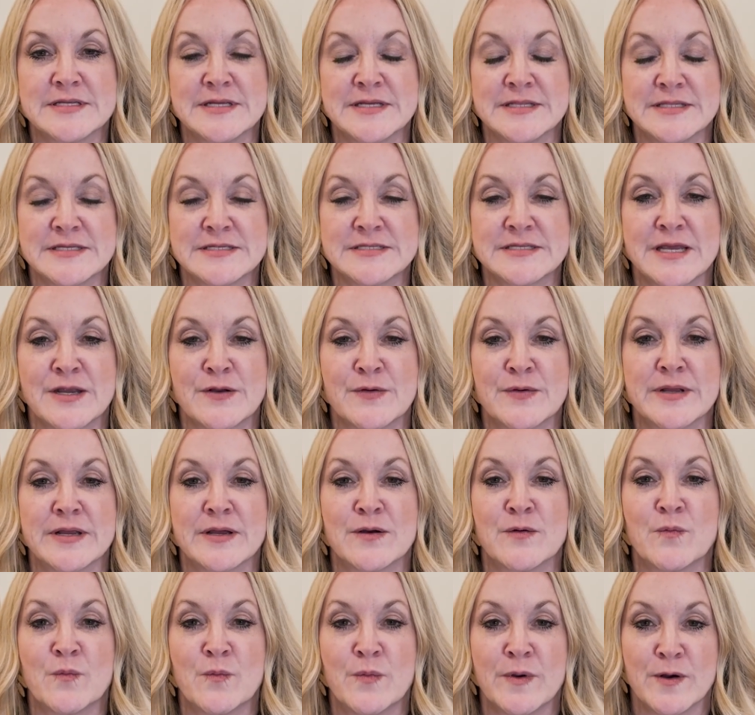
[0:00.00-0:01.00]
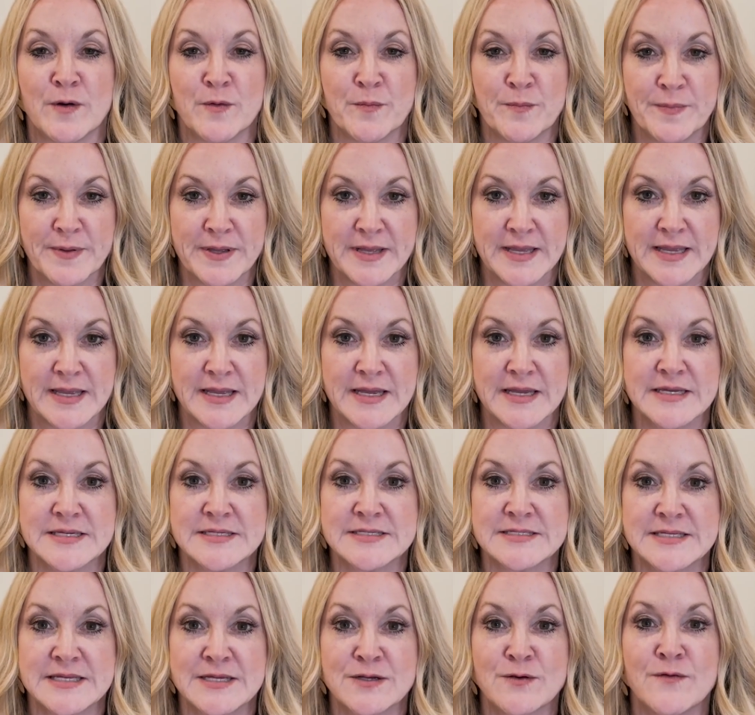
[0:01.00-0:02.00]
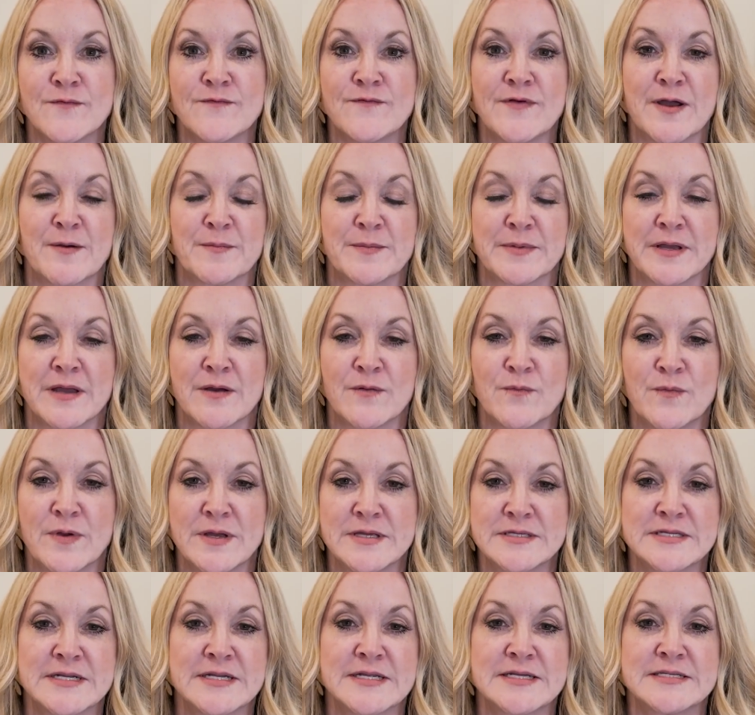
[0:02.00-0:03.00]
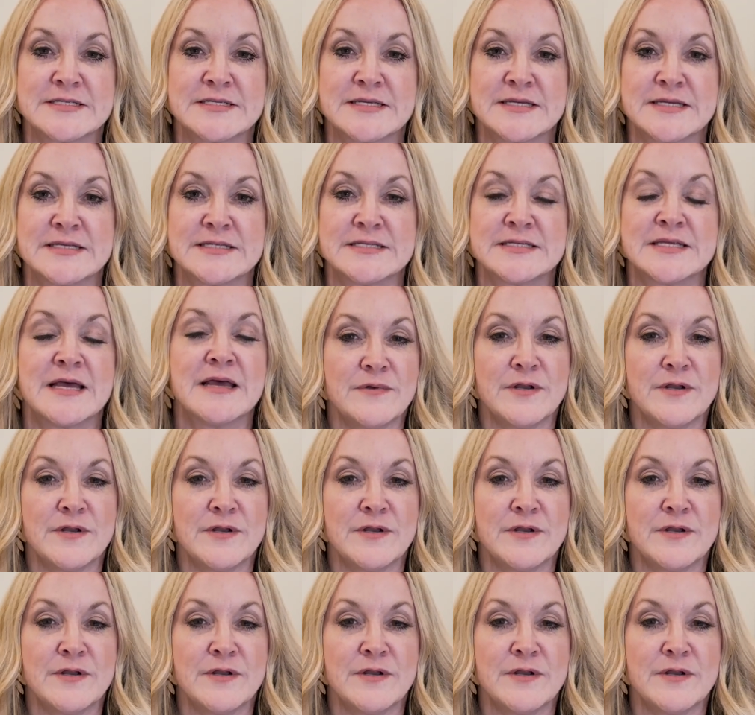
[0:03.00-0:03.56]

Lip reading: in this area will be single family residences,